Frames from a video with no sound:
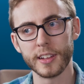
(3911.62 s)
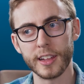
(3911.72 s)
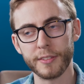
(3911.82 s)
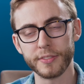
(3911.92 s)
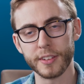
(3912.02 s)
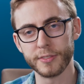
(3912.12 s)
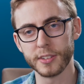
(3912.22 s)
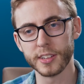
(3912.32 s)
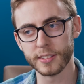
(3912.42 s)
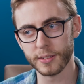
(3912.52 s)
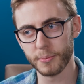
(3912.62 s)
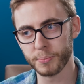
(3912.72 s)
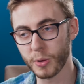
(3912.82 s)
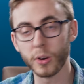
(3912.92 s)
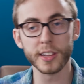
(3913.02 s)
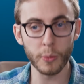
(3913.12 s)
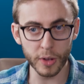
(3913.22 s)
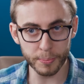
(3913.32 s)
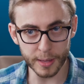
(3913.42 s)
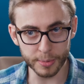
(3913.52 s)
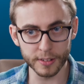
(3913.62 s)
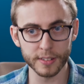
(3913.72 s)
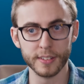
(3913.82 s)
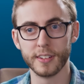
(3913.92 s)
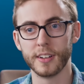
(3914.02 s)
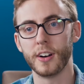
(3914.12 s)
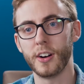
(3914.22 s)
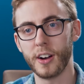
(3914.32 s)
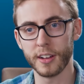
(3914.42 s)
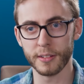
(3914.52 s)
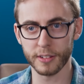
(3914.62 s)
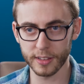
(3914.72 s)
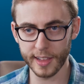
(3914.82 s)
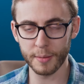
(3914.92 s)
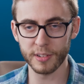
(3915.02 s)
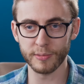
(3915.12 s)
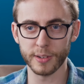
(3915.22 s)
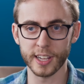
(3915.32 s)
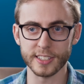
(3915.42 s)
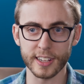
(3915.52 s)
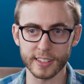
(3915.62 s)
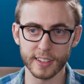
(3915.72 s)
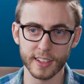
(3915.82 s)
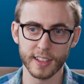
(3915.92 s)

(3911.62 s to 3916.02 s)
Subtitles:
if you can be working with people on a collaborative project,